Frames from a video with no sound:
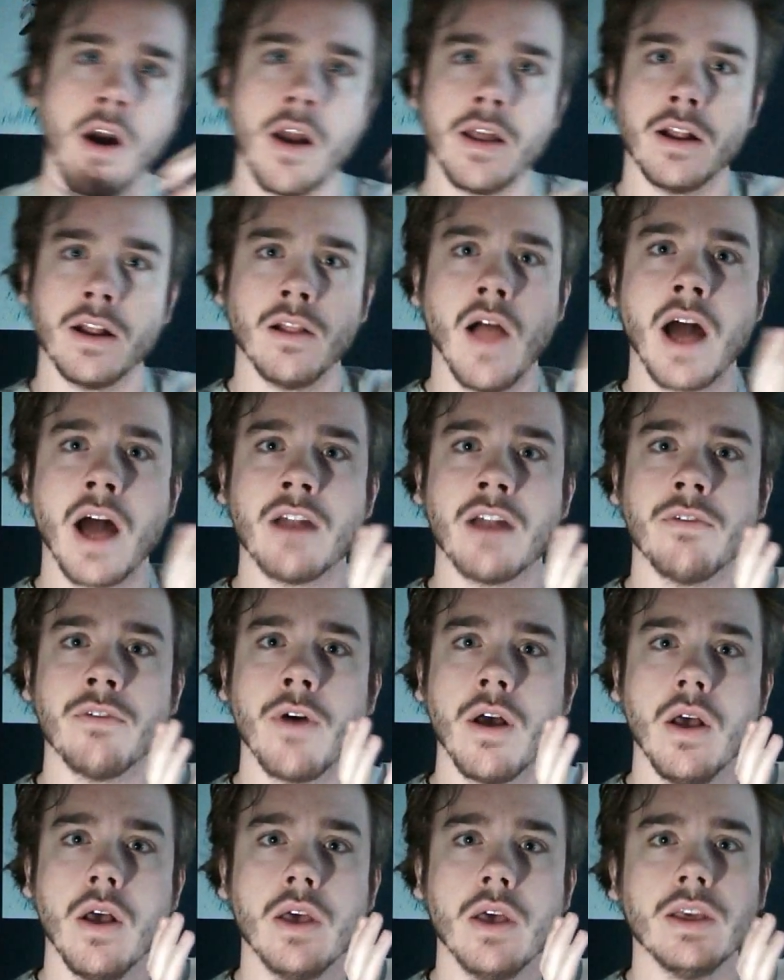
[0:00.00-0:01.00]
and a lot of
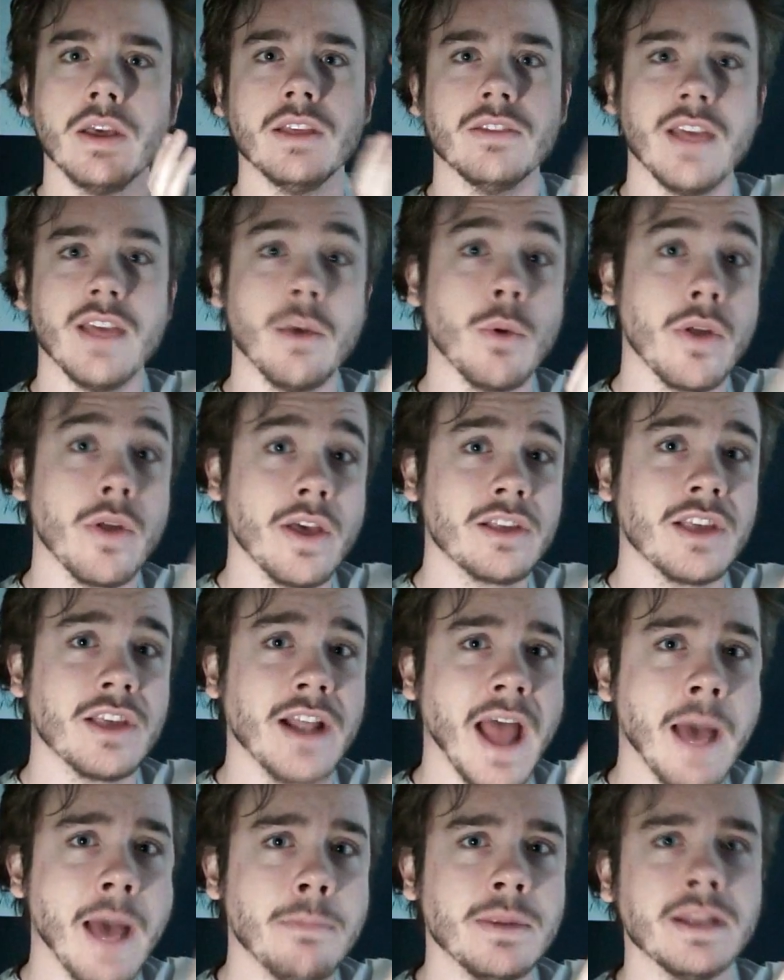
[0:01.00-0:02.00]
they where they
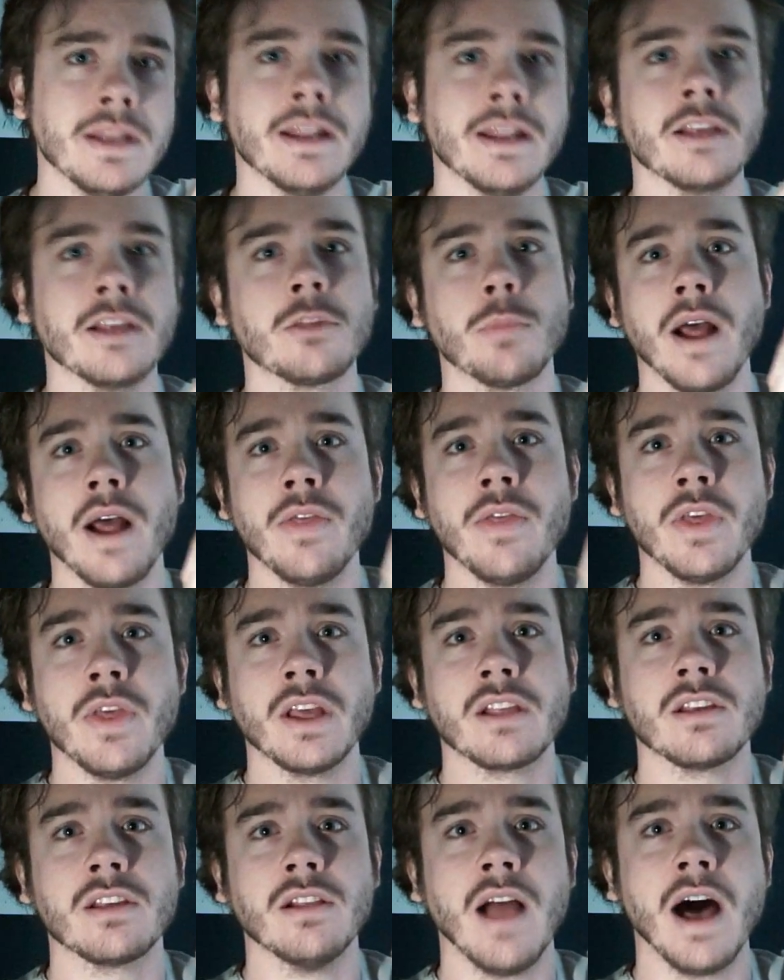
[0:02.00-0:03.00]
said emptiness but i think
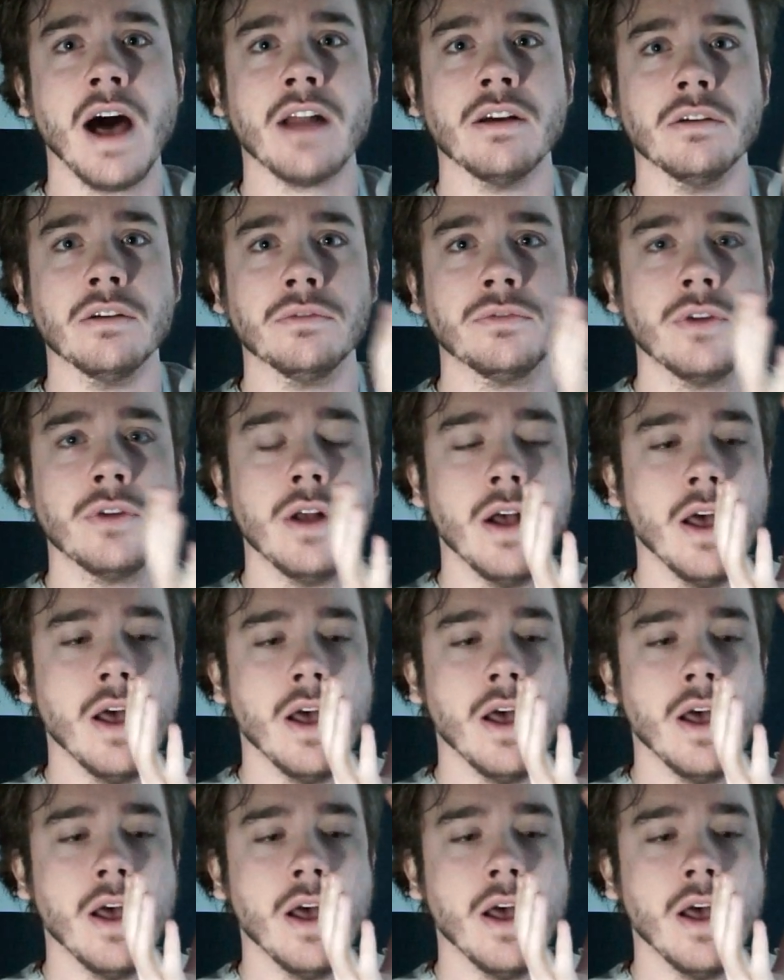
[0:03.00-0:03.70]
it's a lot of